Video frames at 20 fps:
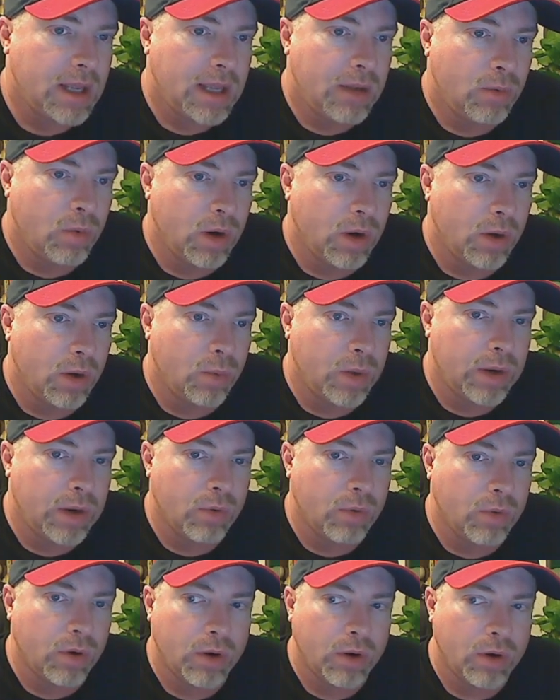where we
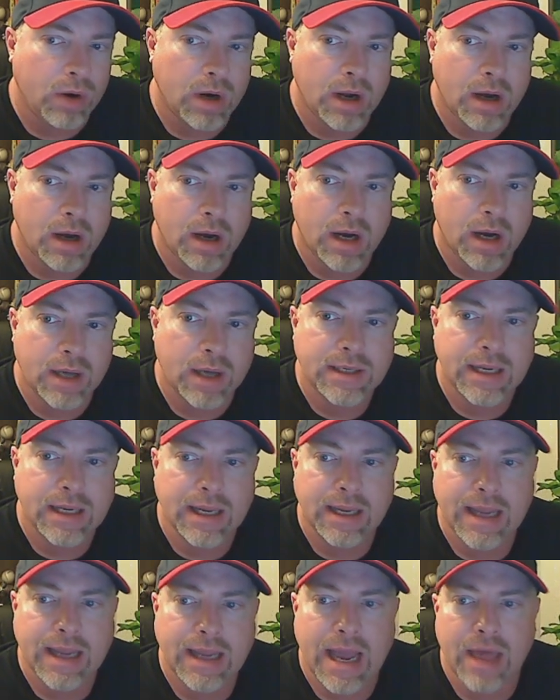were hunting
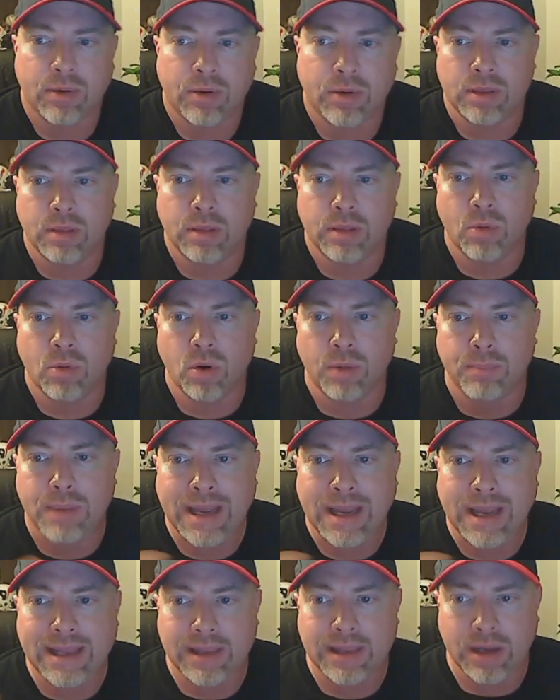and gathering, the more
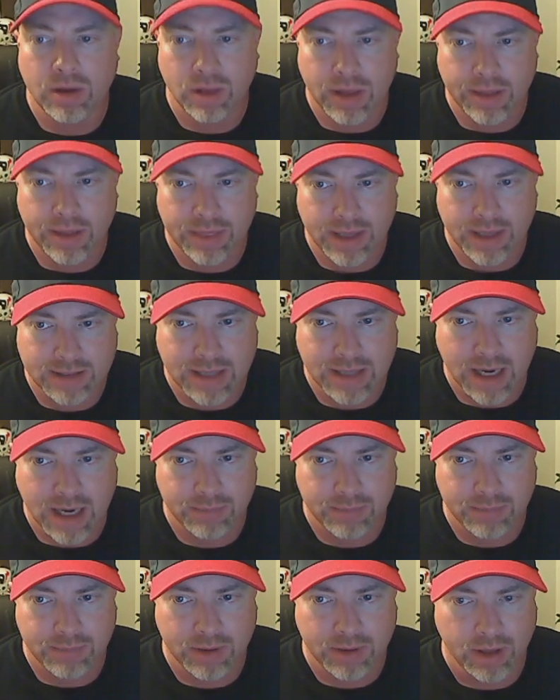Paleolithic
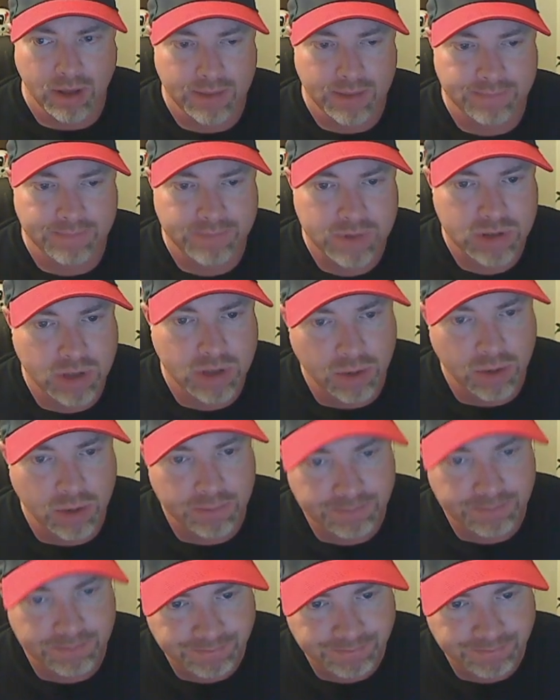time period. So